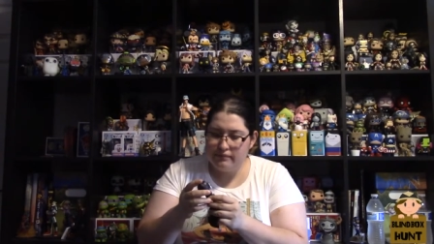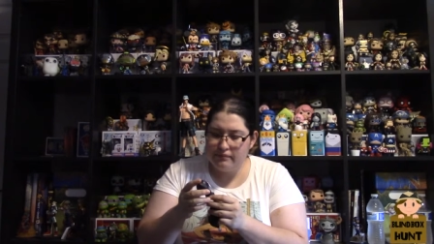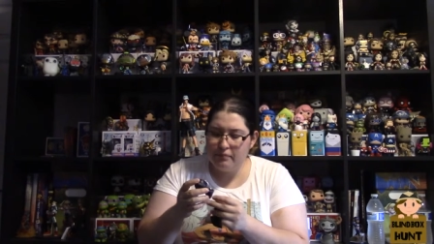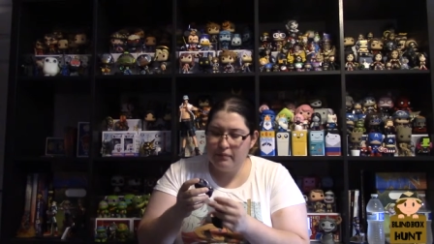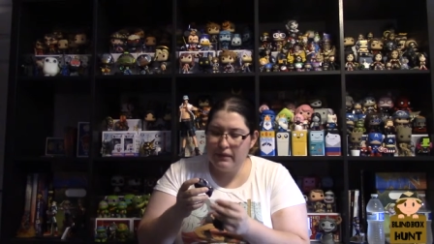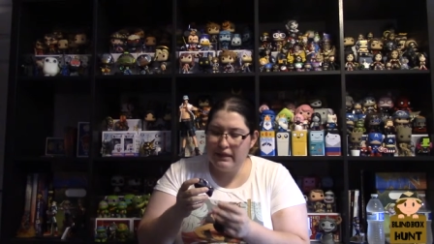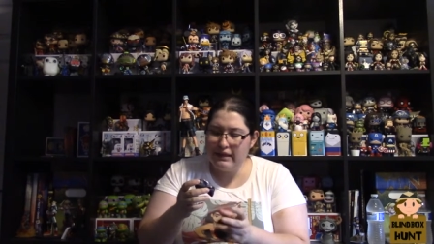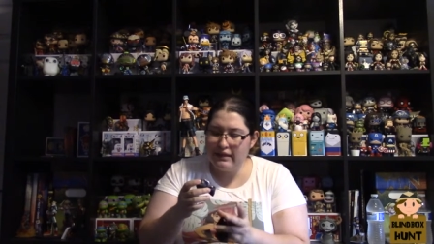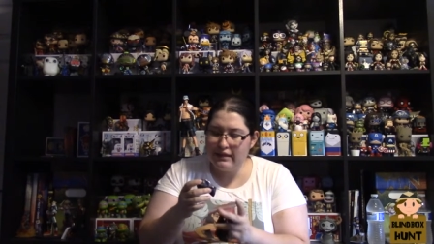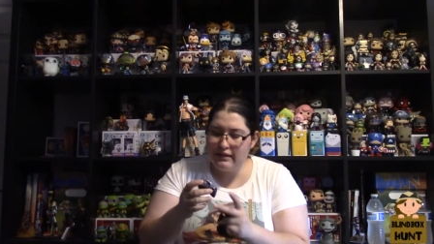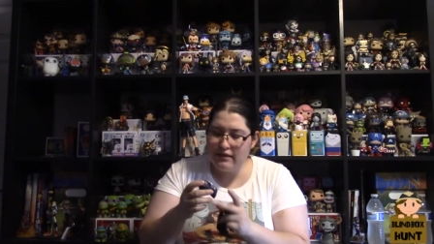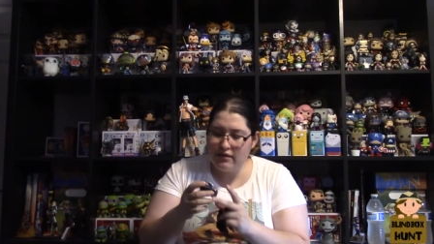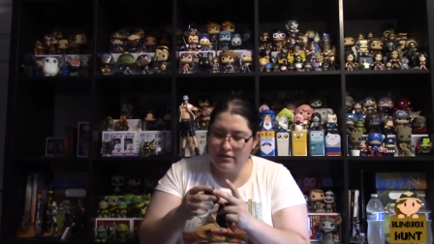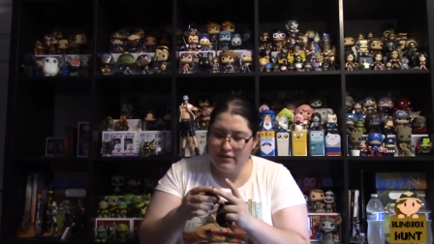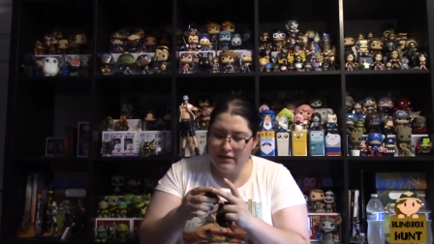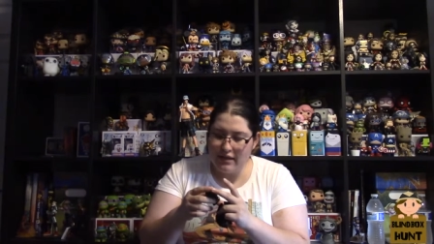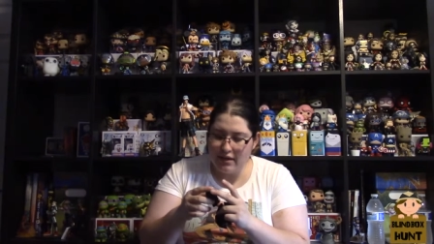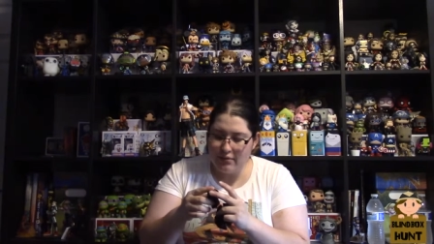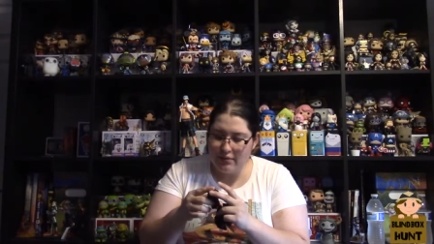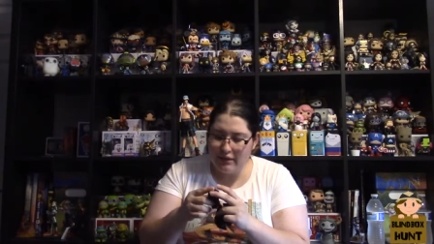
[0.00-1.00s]
But there's
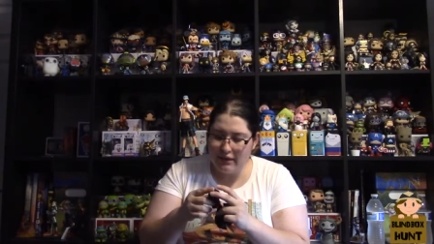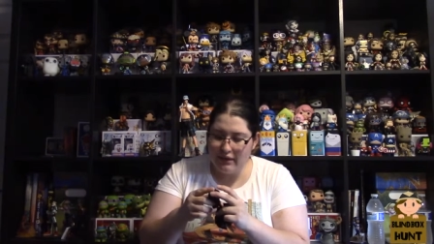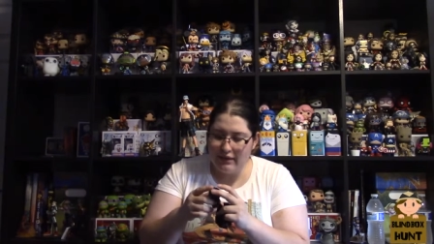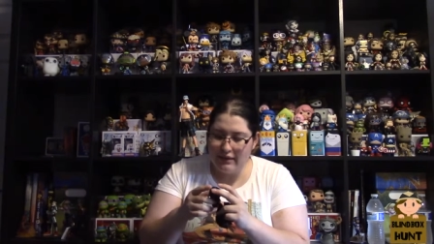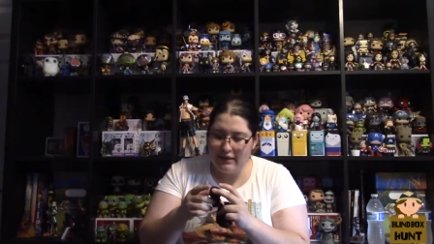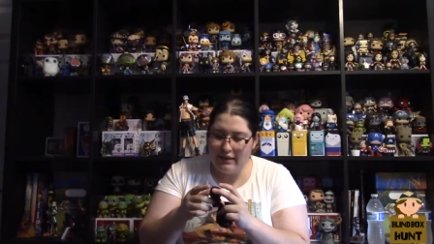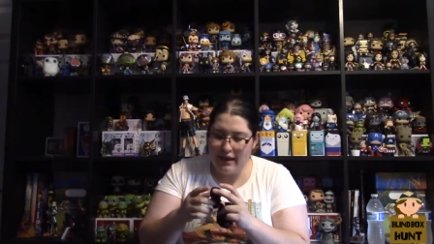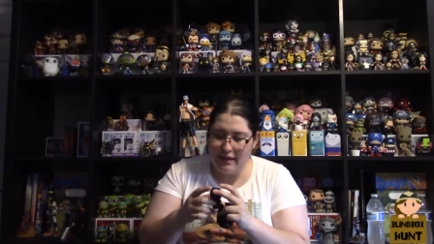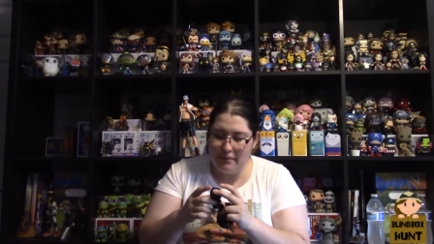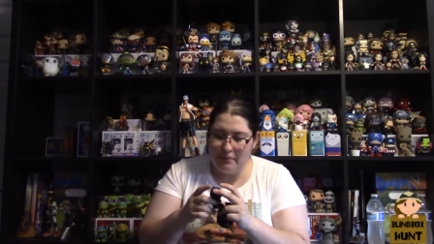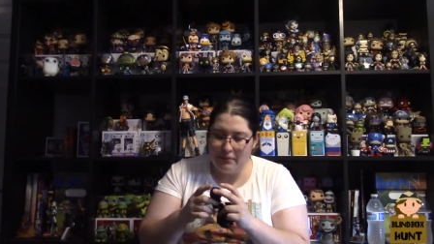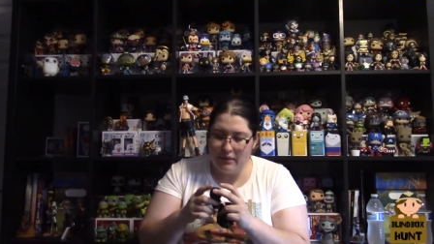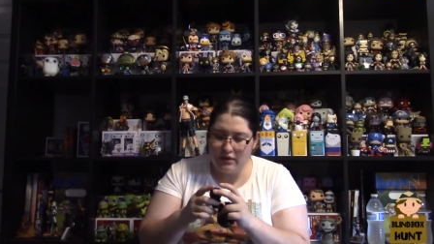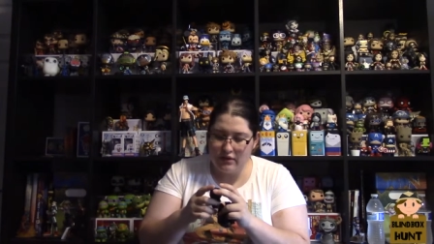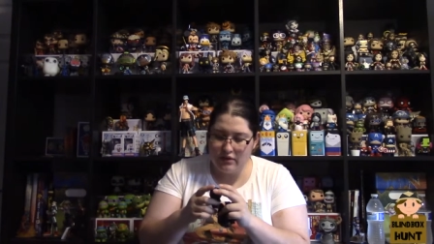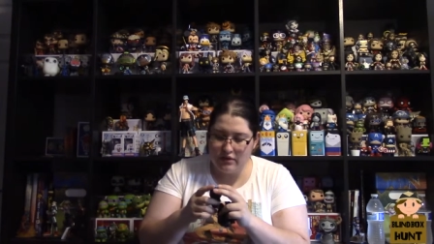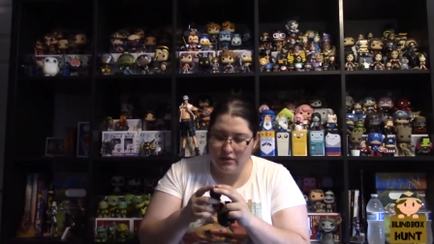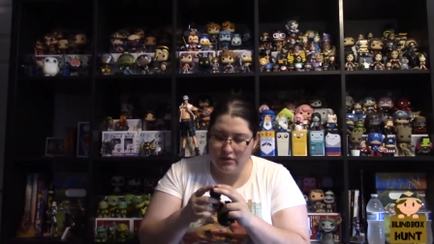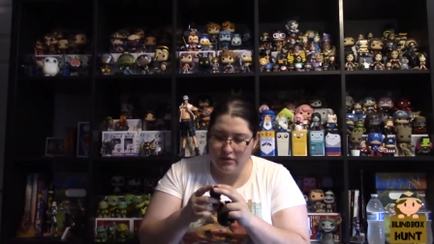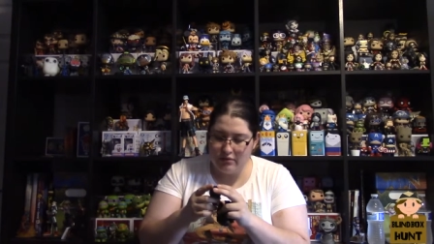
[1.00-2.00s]
not really that
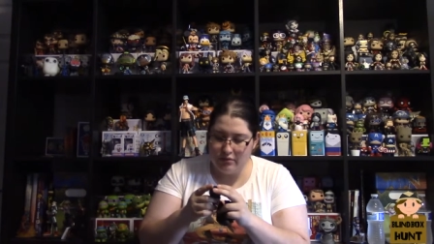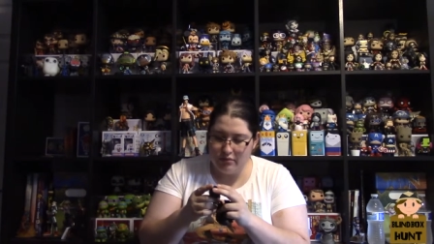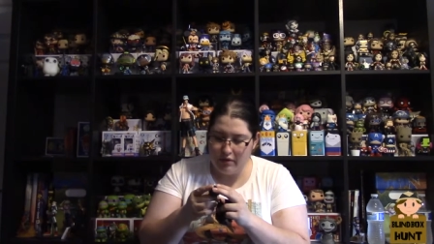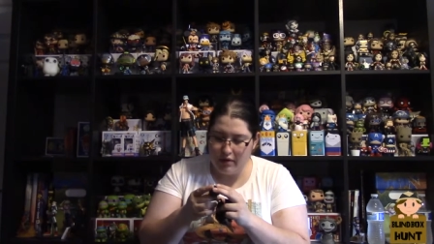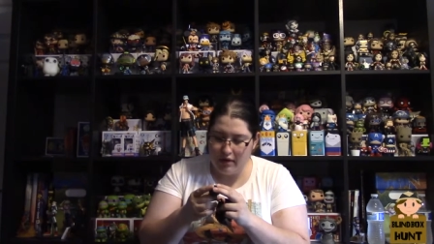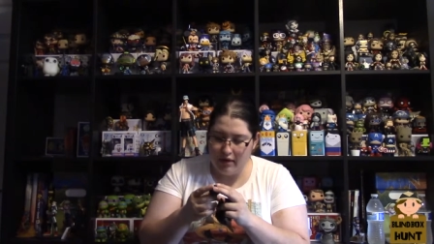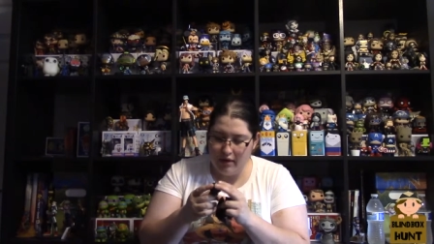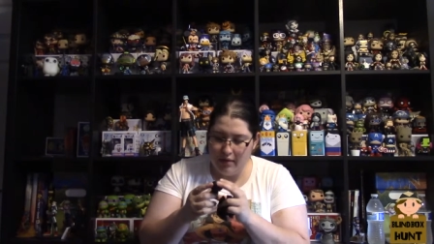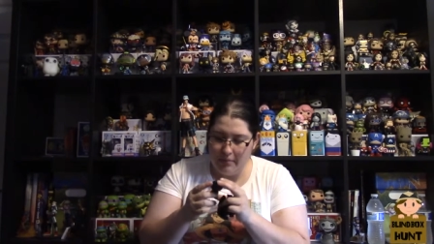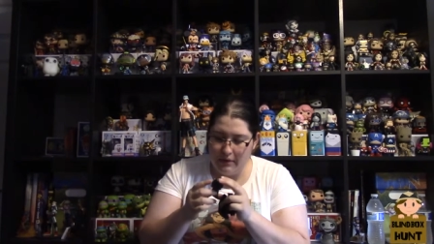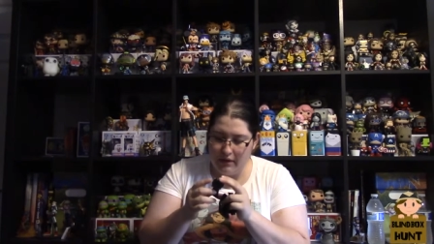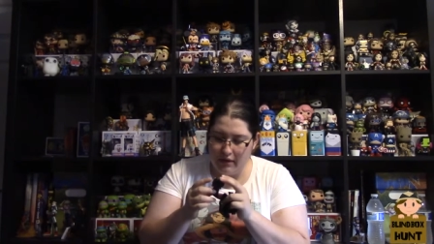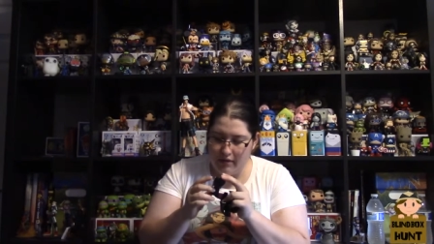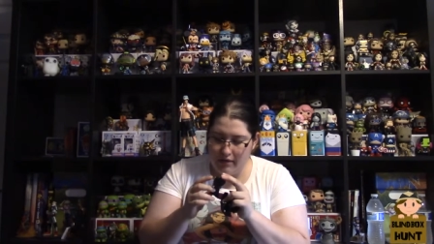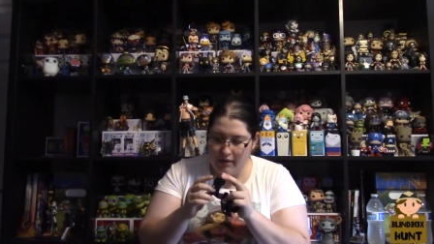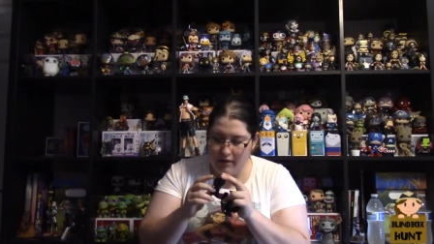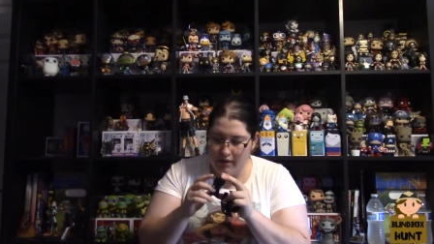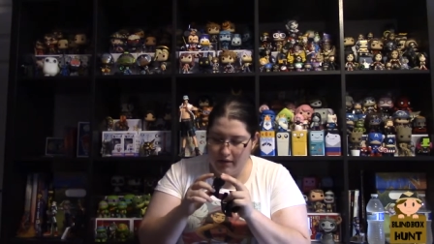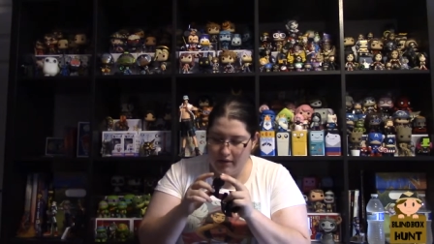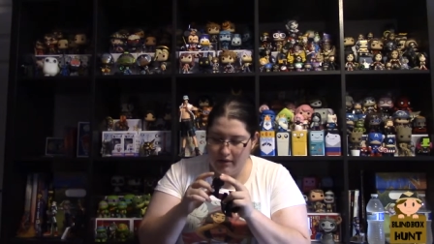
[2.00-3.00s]
much to comment
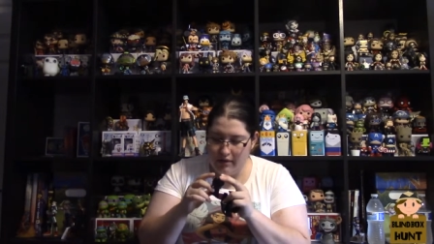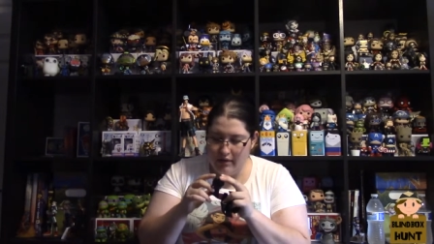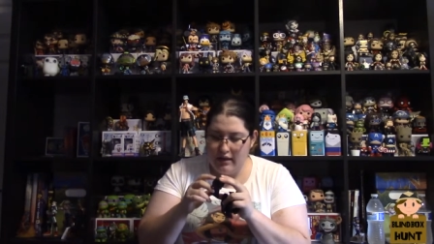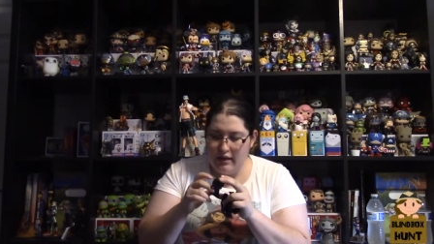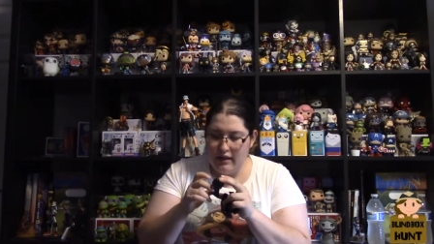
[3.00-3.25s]
on.